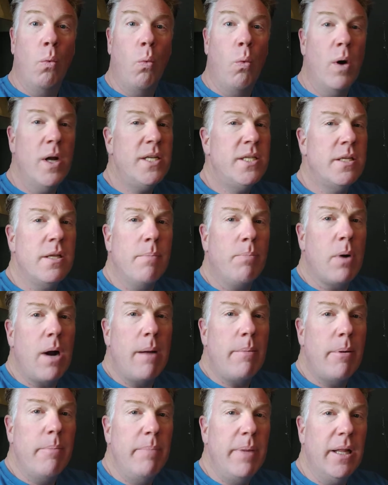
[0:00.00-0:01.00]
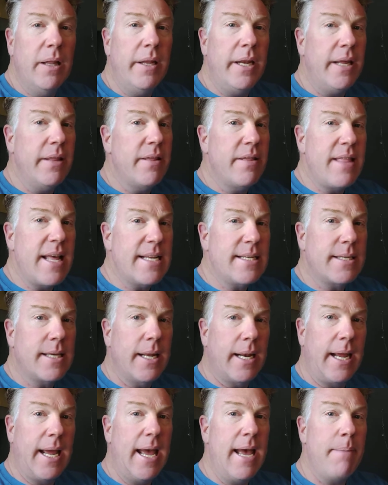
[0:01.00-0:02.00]
What's the probability that that's
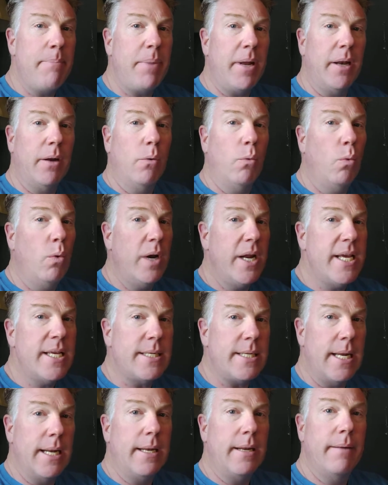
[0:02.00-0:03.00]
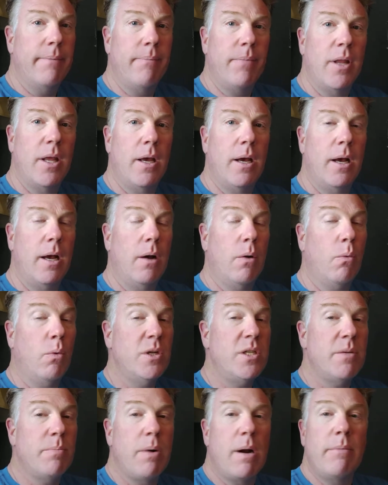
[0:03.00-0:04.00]
going to happen? What is it? Uh,
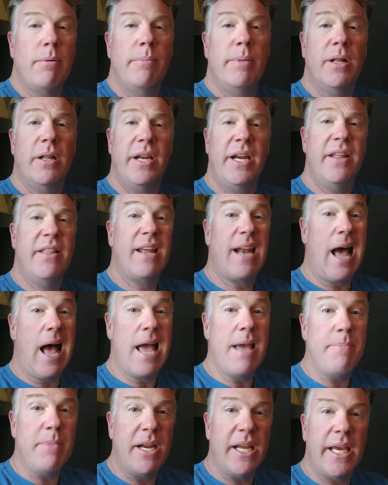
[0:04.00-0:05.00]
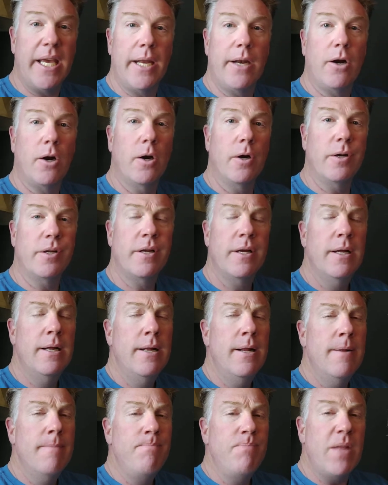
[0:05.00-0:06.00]
what's the probability that I'm going to get hurt?
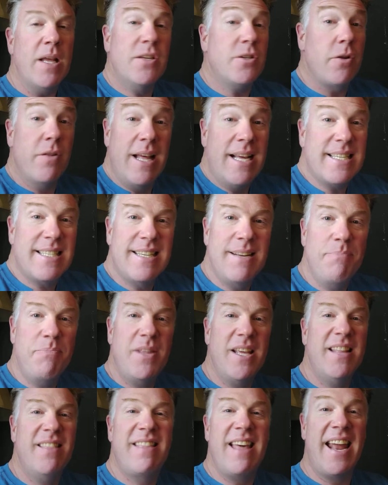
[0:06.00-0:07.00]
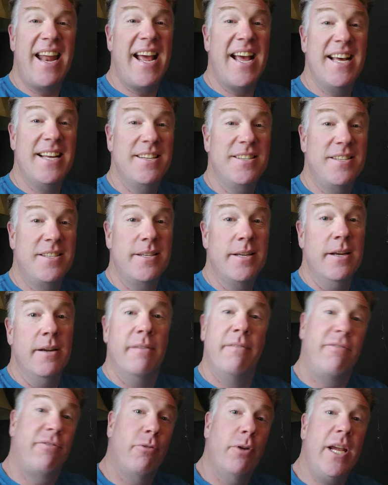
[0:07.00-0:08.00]
And so that's something that as
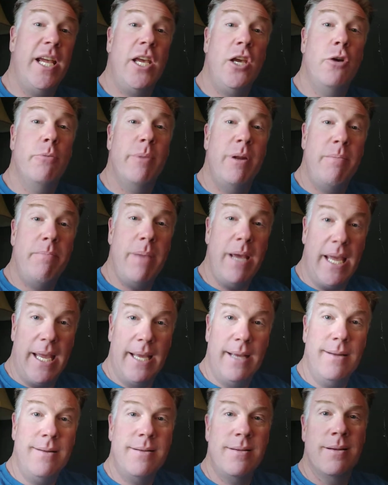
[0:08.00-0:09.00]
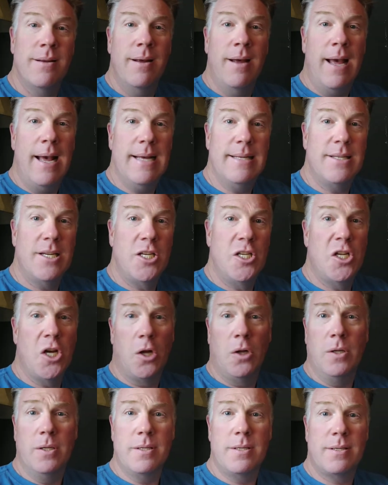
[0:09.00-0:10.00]
free human beings, as
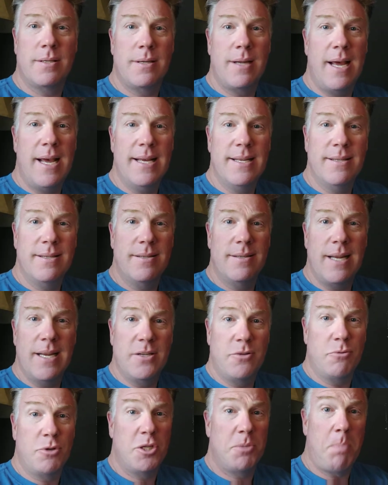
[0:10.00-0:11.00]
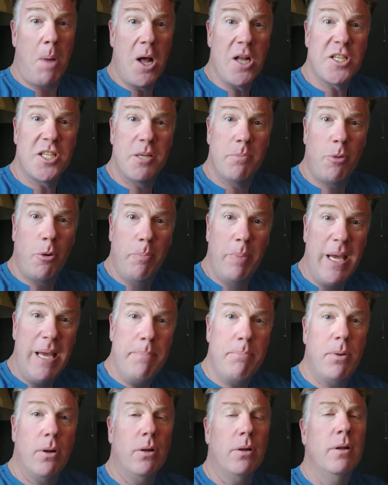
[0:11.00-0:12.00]
adults, as, as responsible
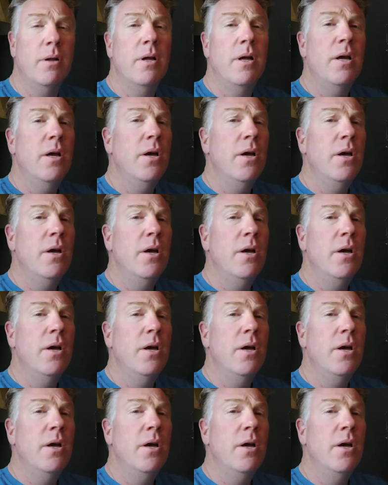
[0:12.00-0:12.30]
people,